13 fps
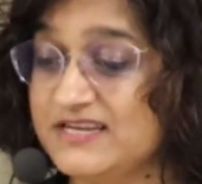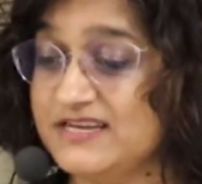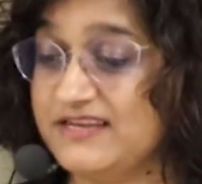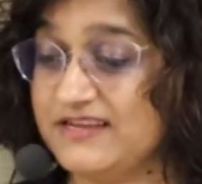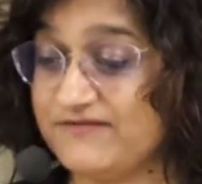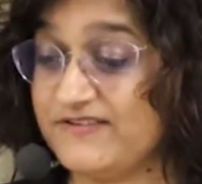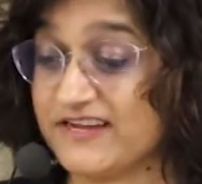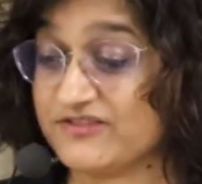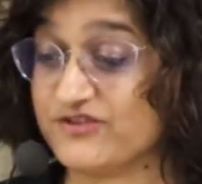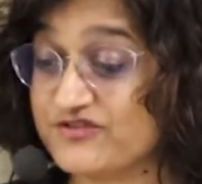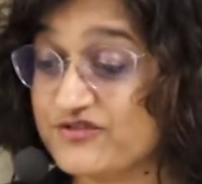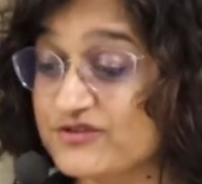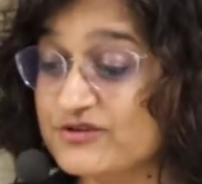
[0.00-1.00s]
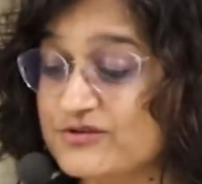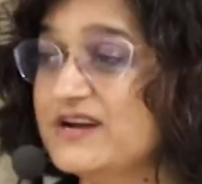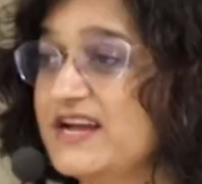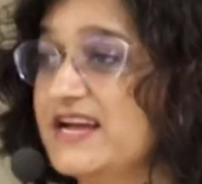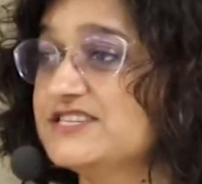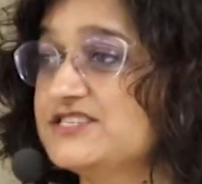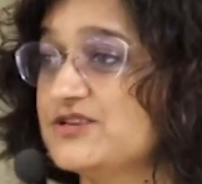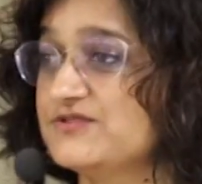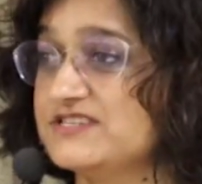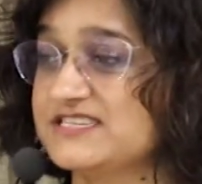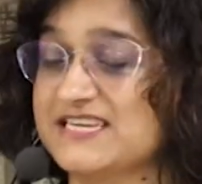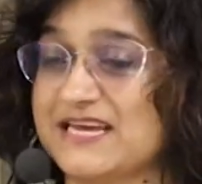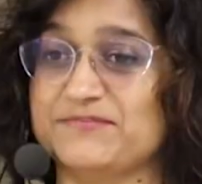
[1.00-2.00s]
In fact, they're true. And so the
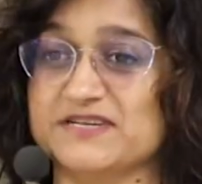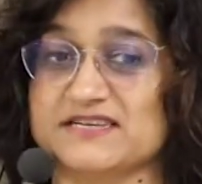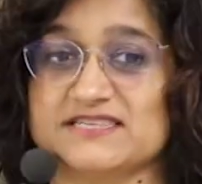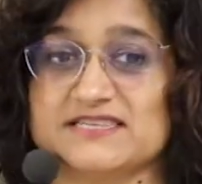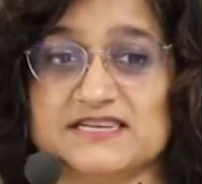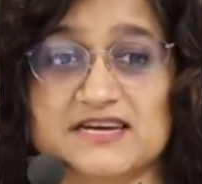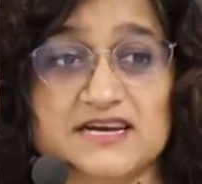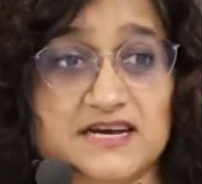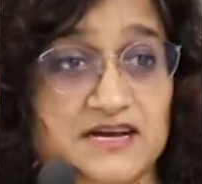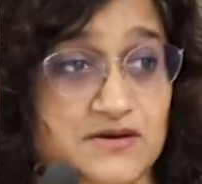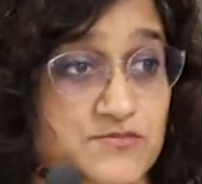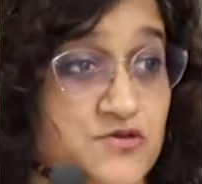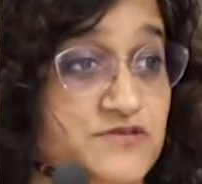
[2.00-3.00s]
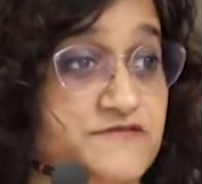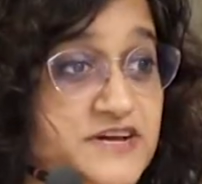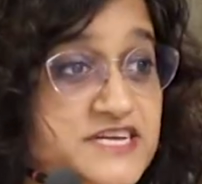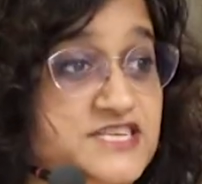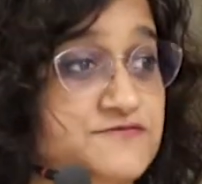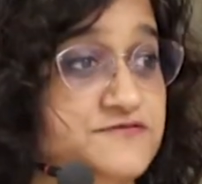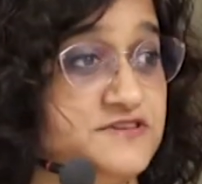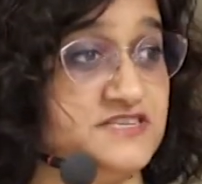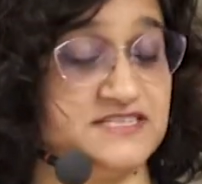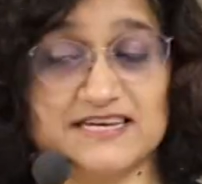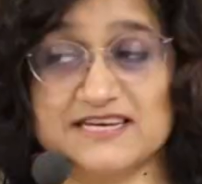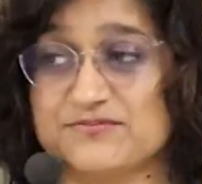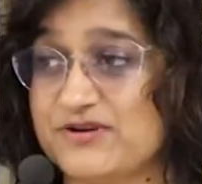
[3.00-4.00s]
skeptic's motivation for the
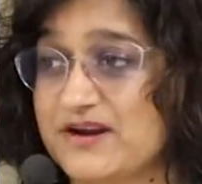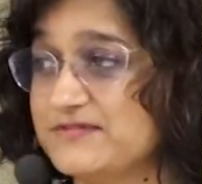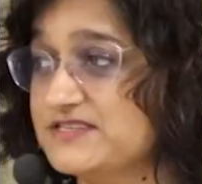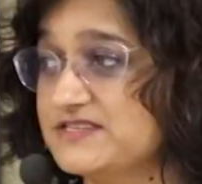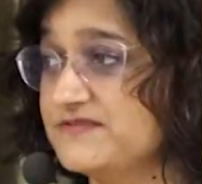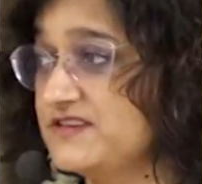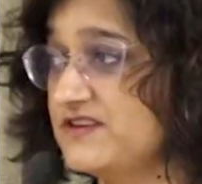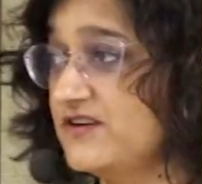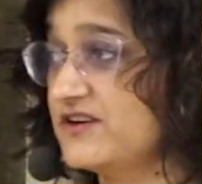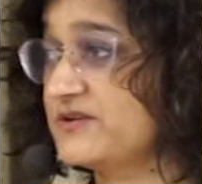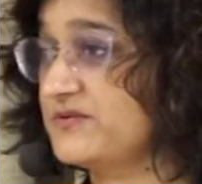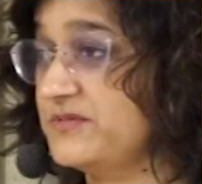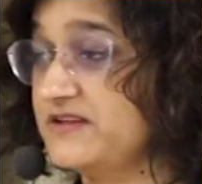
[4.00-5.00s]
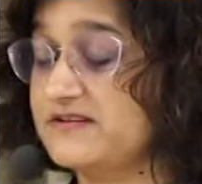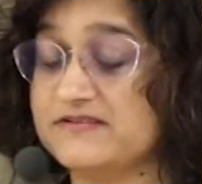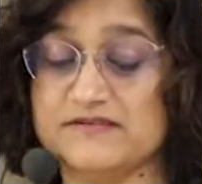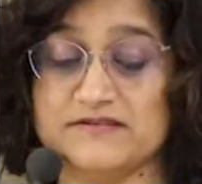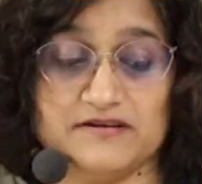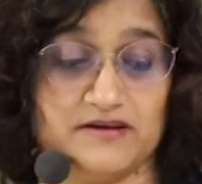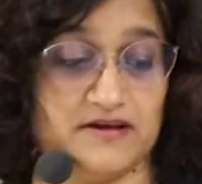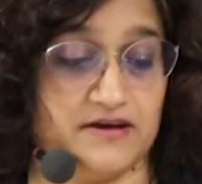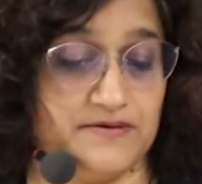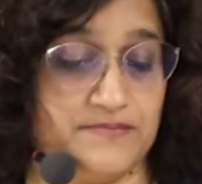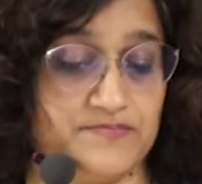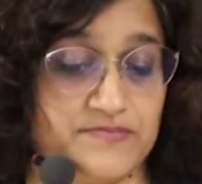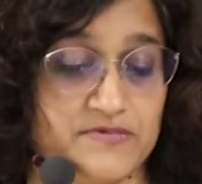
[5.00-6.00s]
second premise of the argument
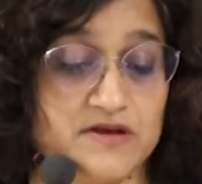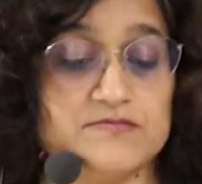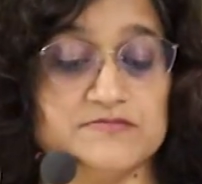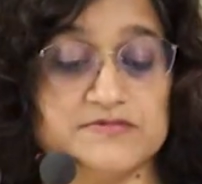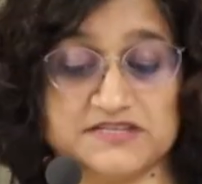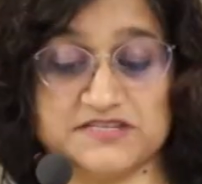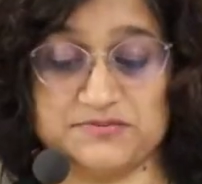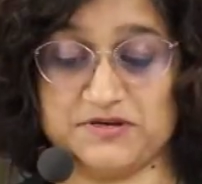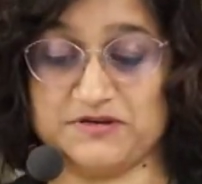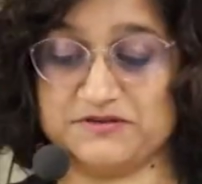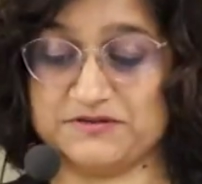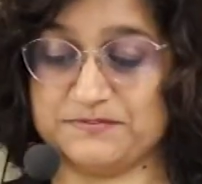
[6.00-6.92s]
disappears.